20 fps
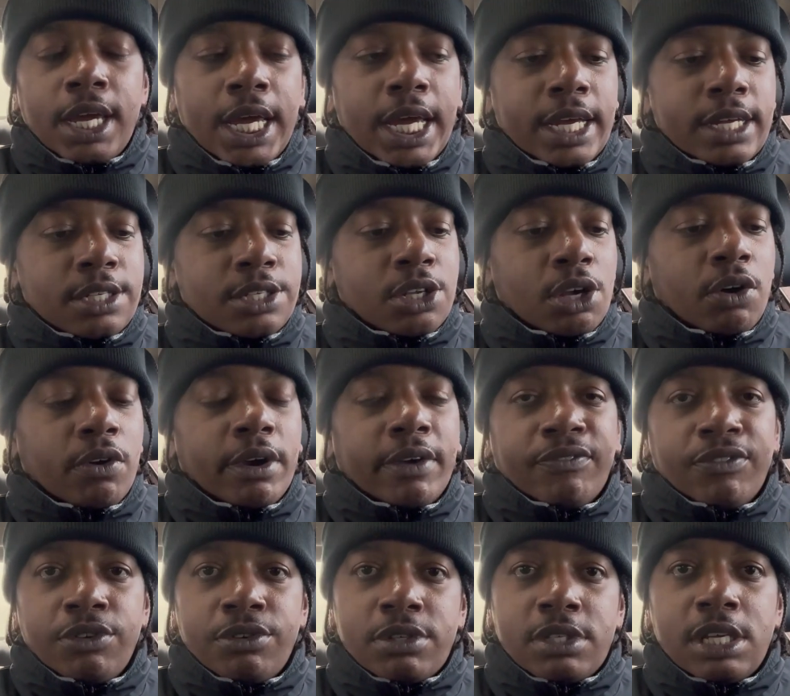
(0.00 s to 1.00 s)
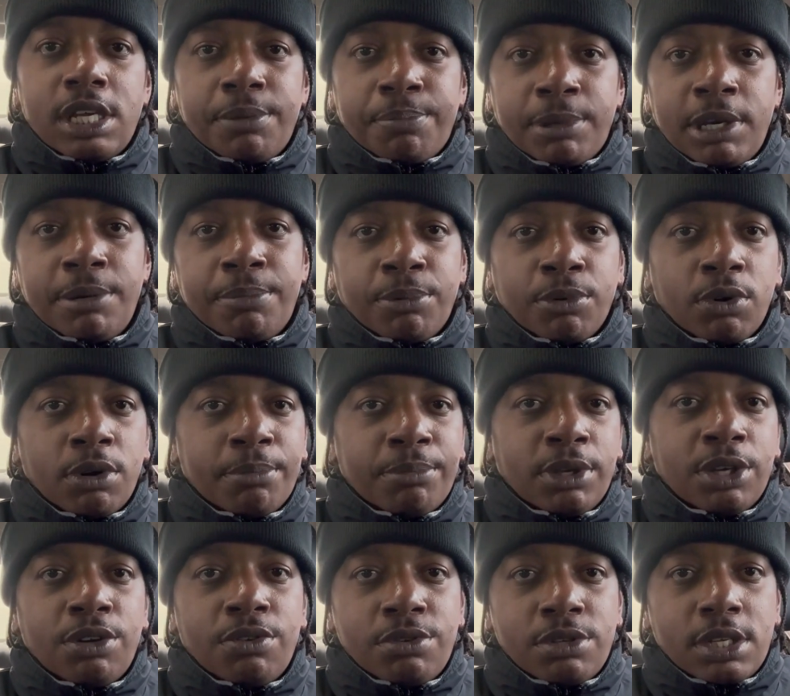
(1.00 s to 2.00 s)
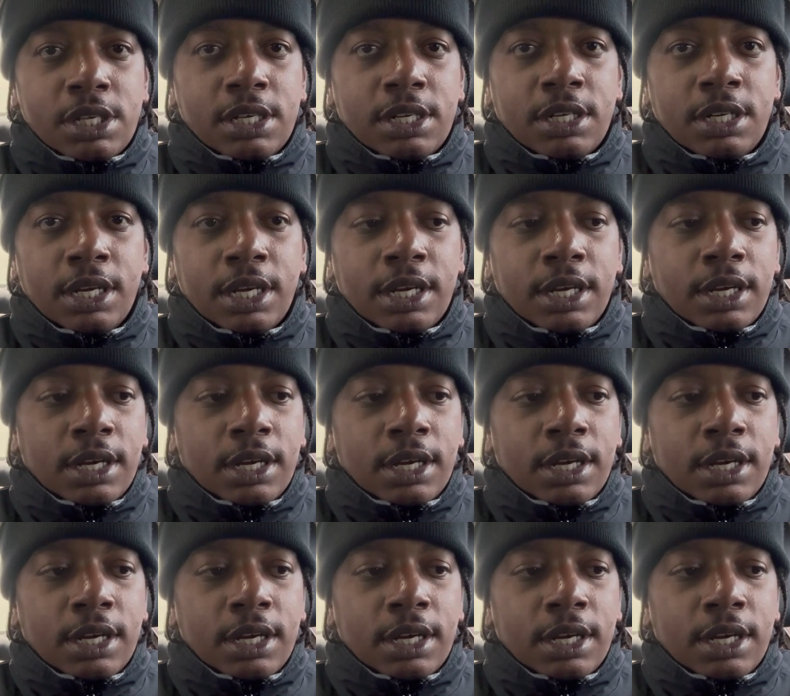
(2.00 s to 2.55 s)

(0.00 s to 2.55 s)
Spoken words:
And so if you see people abusing